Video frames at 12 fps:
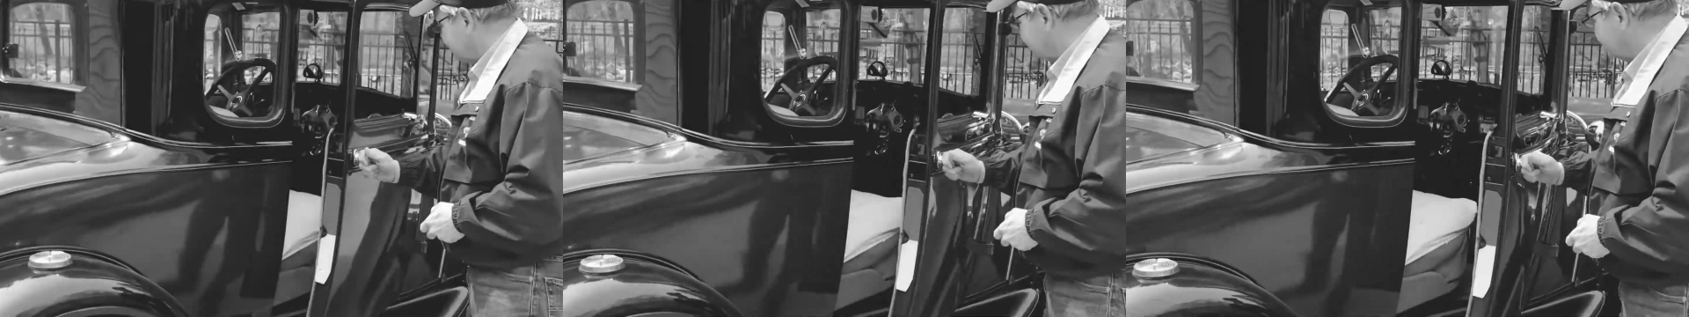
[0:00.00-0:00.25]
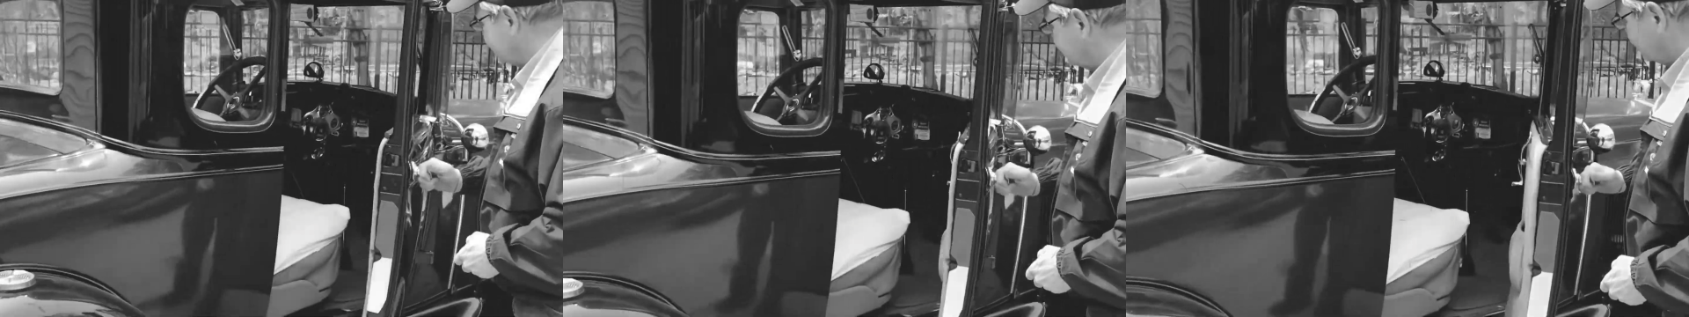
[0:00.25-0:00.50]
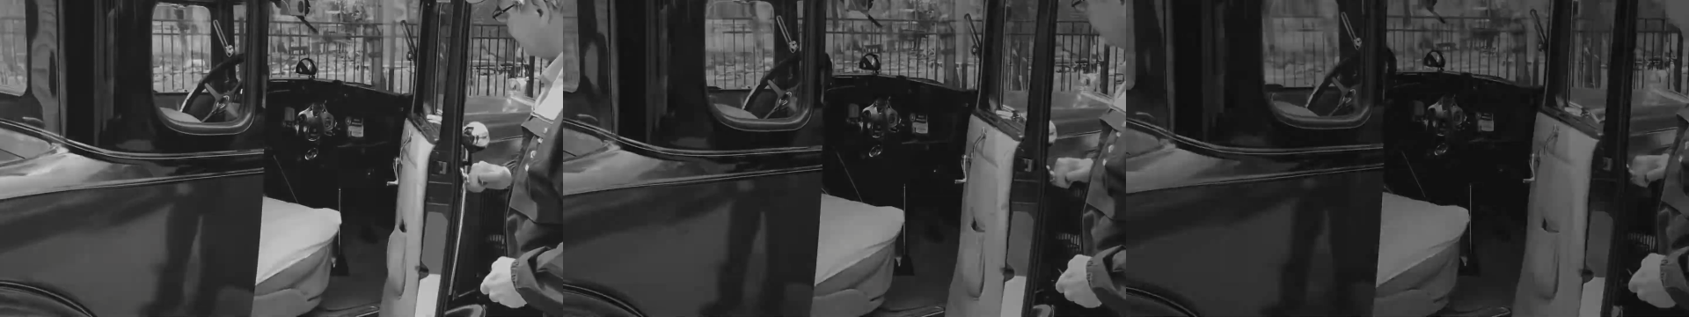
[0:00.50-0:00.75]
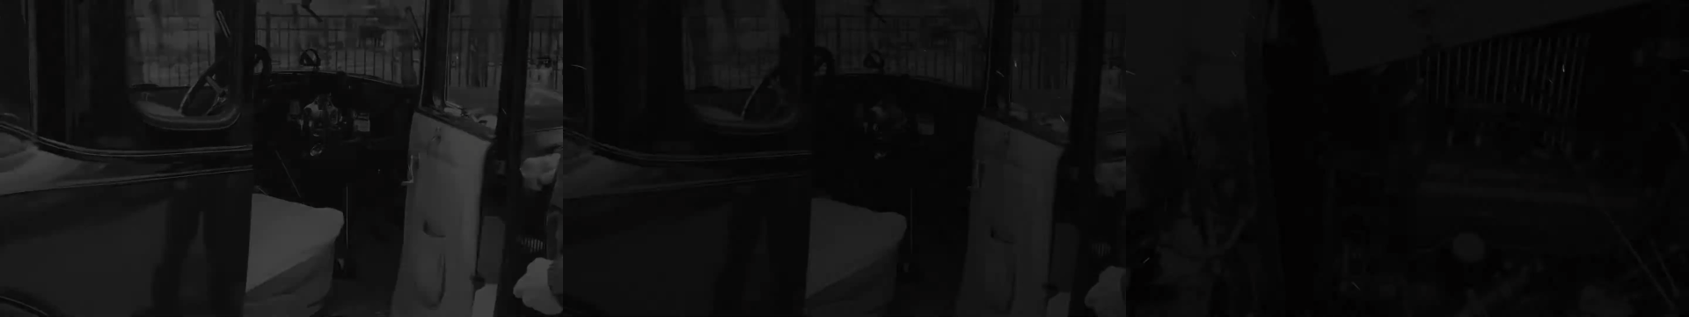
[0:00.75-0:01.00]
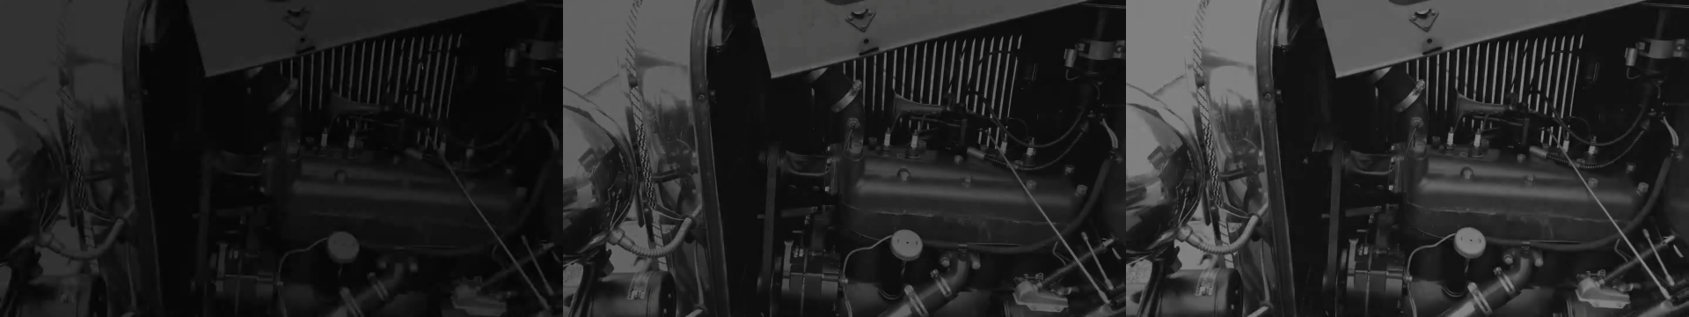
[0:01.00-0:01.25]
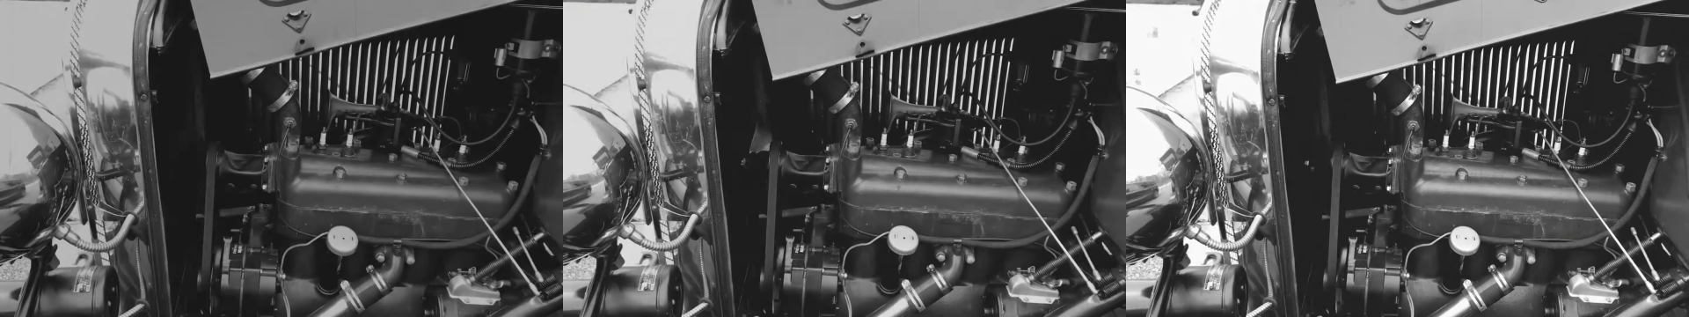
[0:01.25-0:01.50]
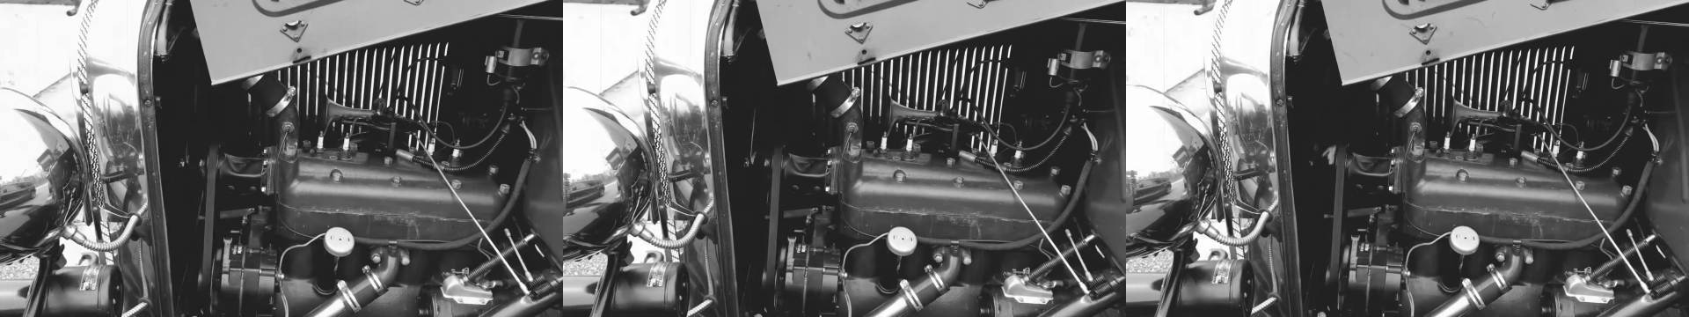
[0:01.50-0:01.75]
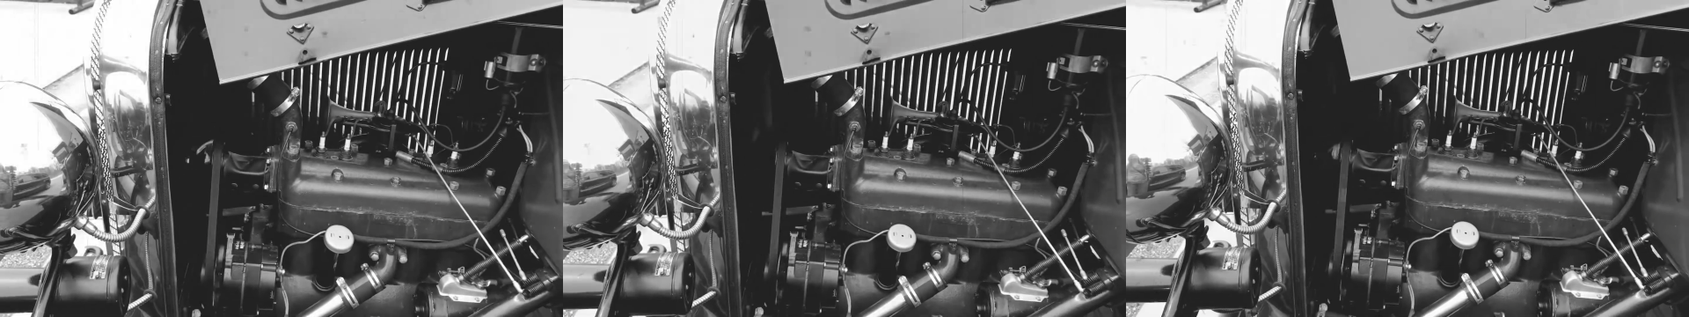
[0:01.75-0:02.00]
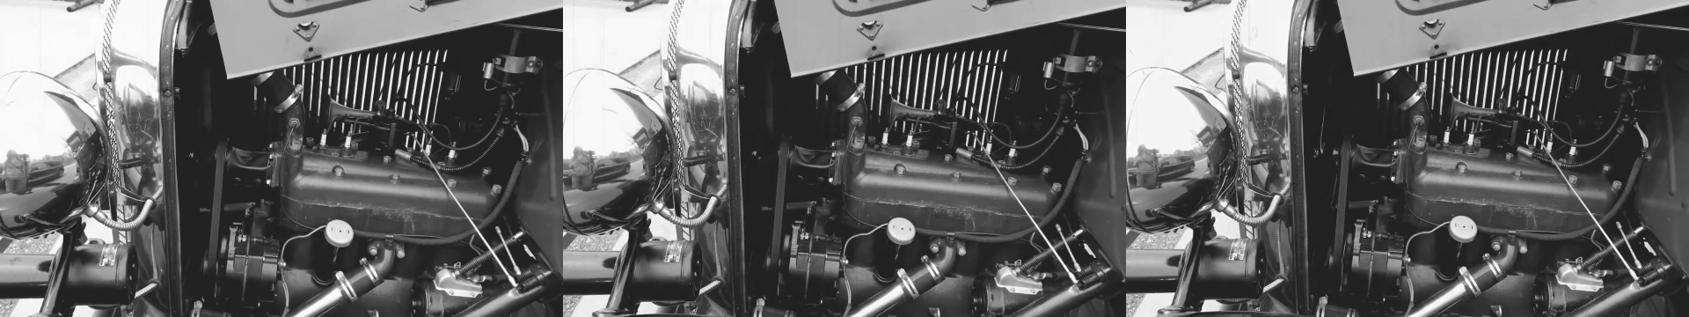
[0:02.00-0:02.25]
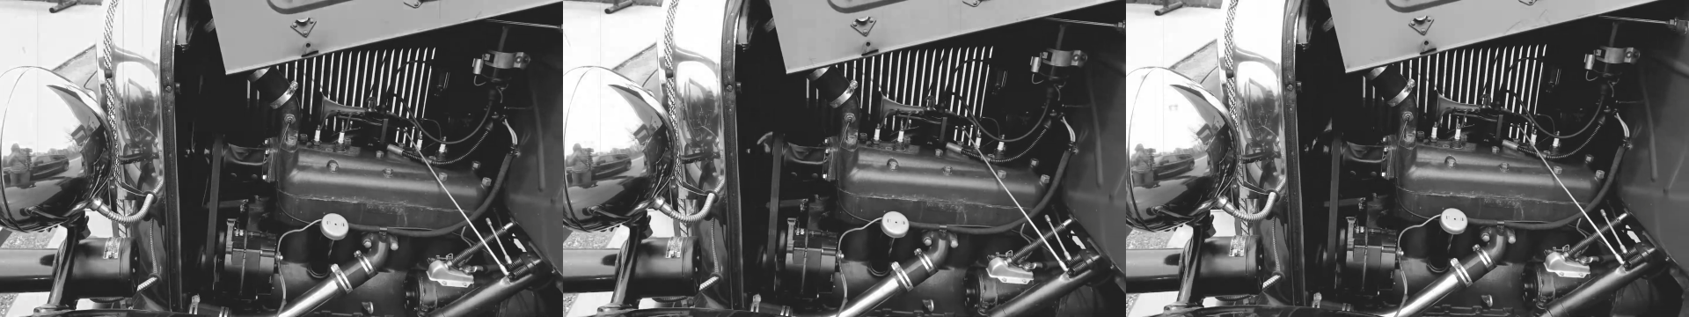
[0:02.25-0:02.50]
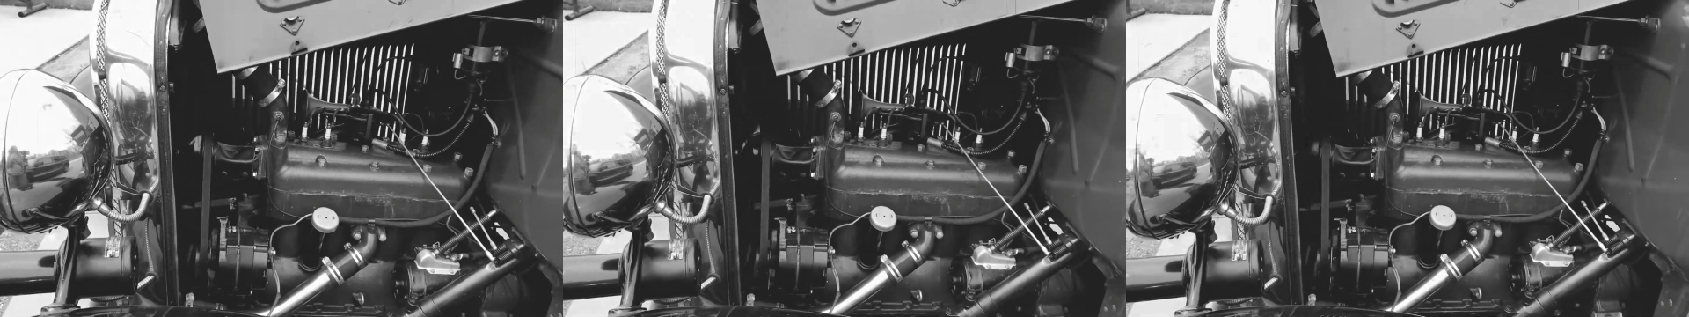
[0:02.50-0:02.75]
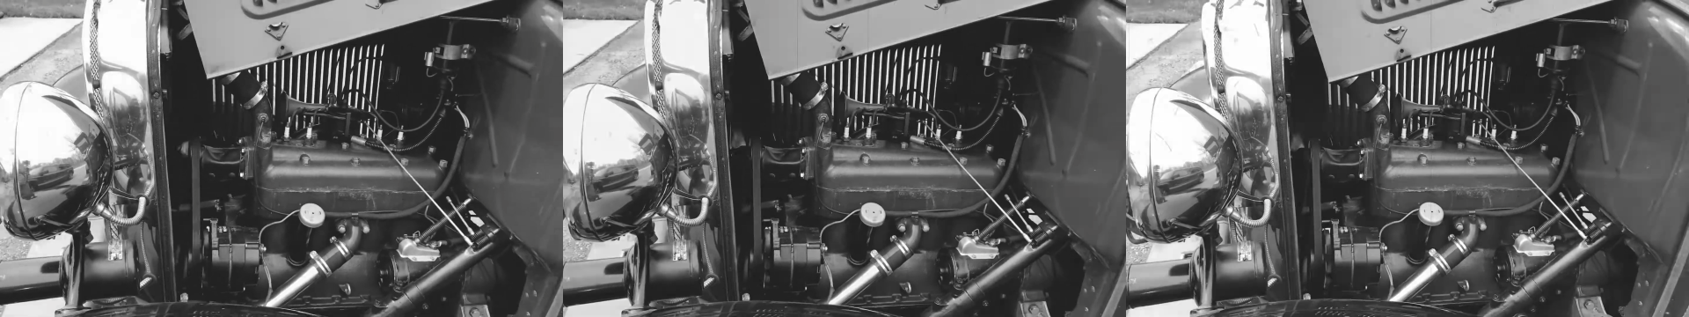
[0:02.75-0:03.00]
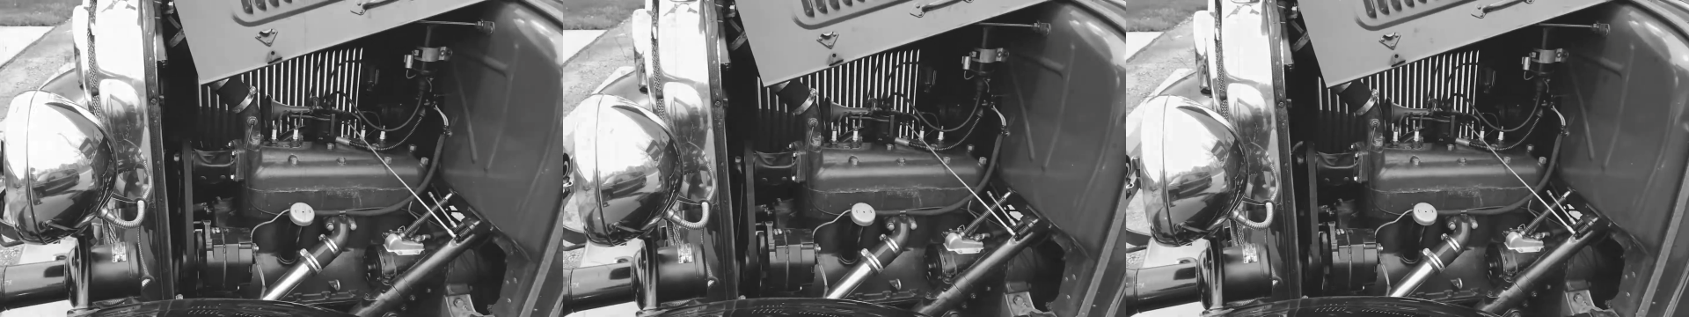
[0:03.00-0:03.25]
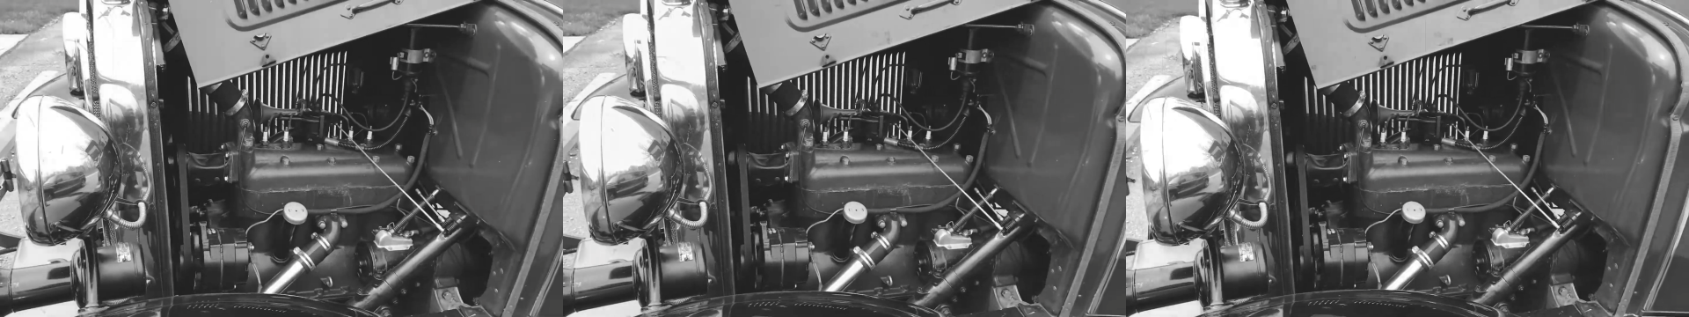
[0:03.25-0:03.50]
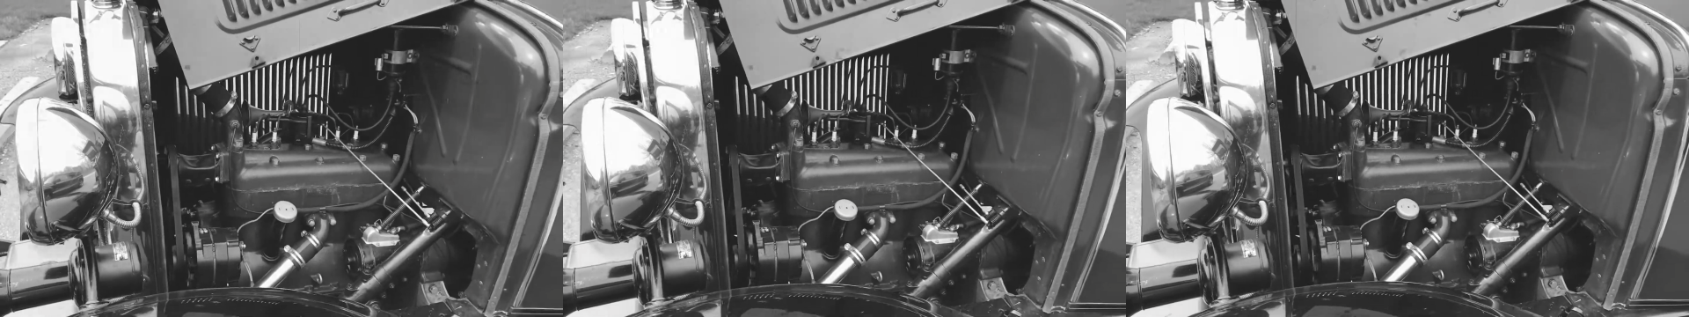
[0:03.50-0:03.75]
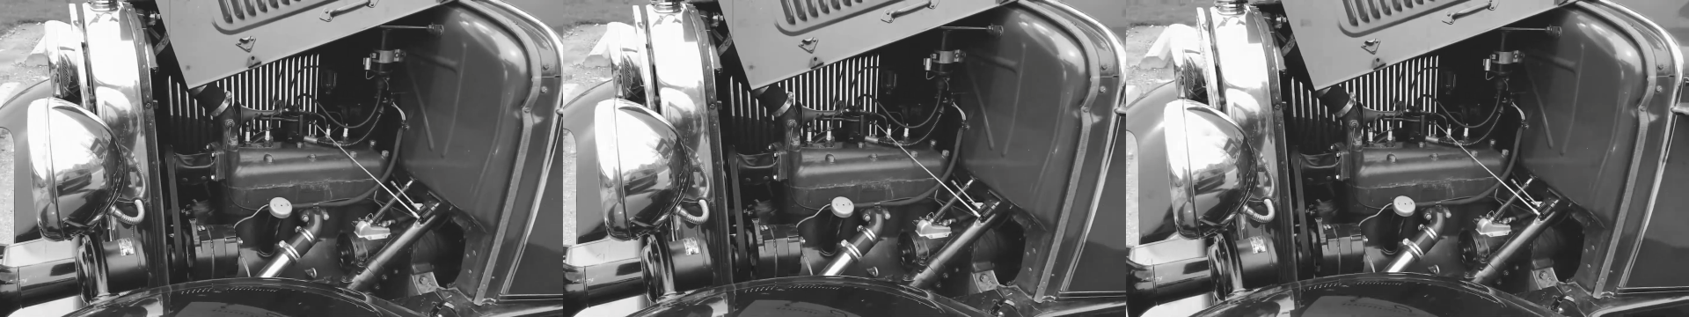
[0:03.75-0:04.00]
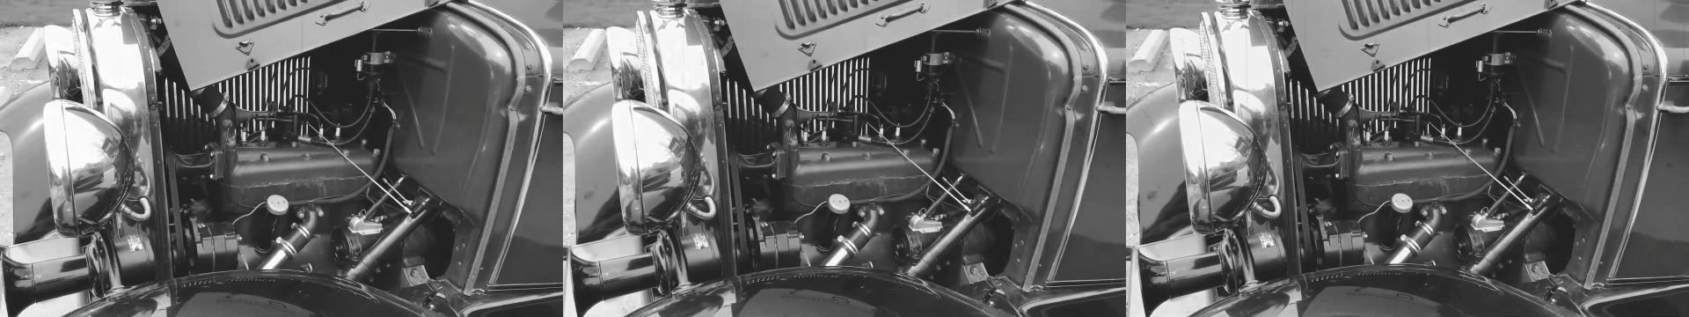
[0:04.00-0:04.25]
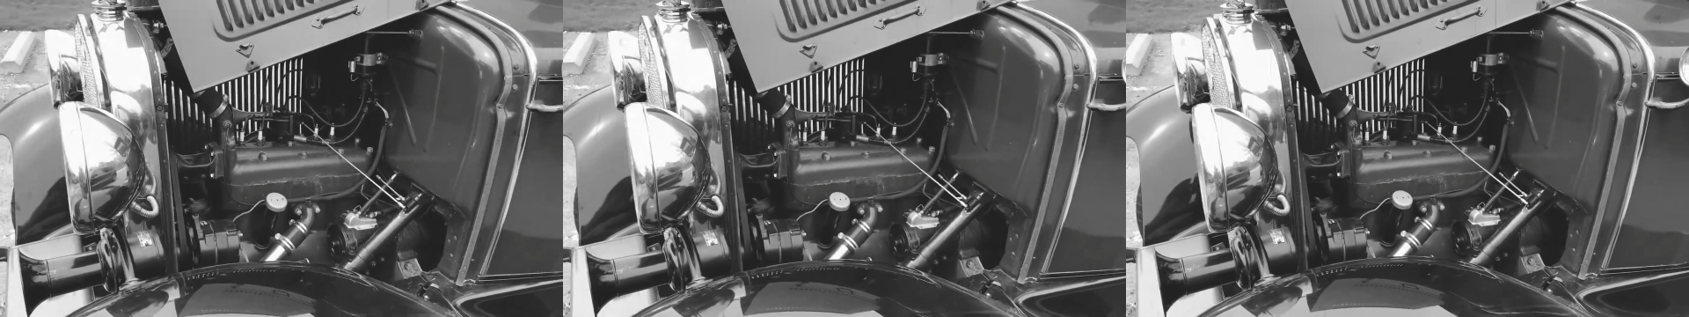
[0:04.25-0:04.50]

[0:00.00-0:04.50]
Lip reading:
(no speaker visible)